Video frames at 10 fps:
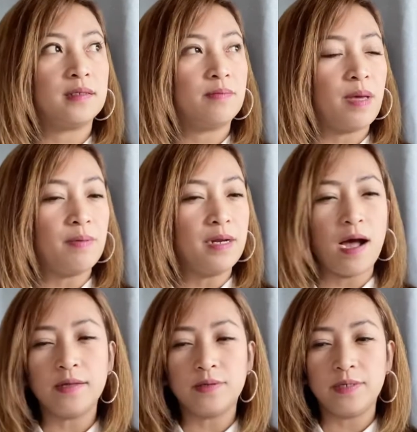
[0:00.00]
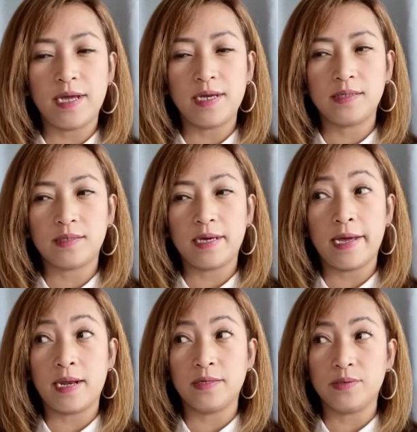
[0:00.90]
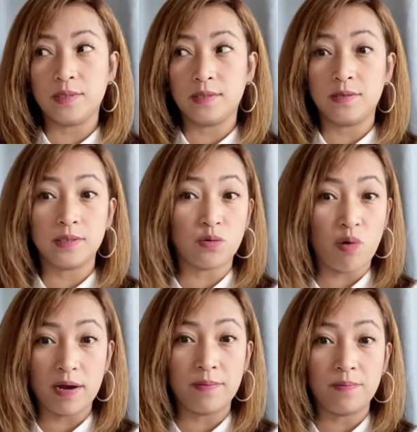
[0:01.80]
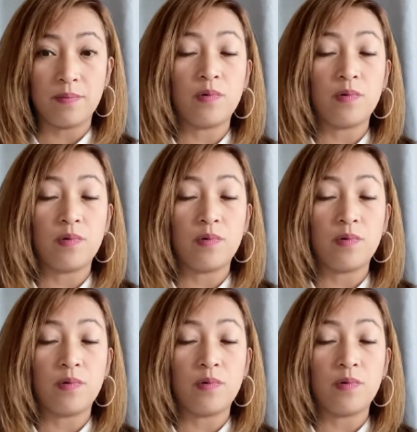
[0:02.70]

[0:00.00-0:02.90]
maybe the other days, I got the news that there's one